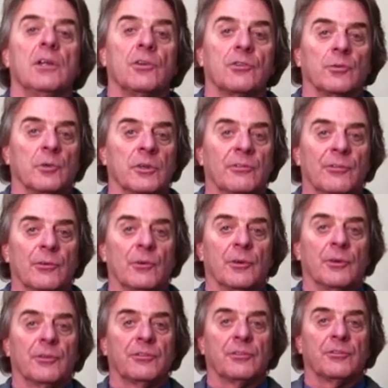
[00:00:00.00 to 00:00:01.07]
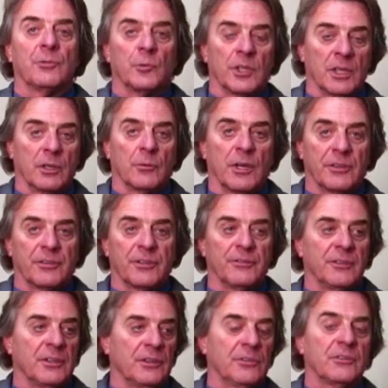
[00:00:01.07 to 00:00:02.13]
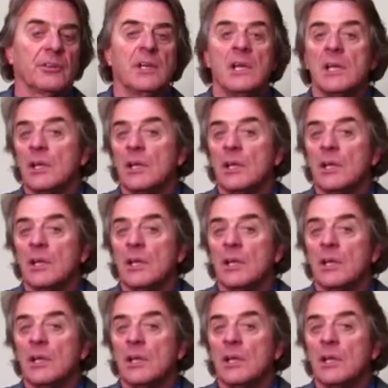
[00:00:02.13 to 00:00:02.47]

swing force, swing aggressiveness,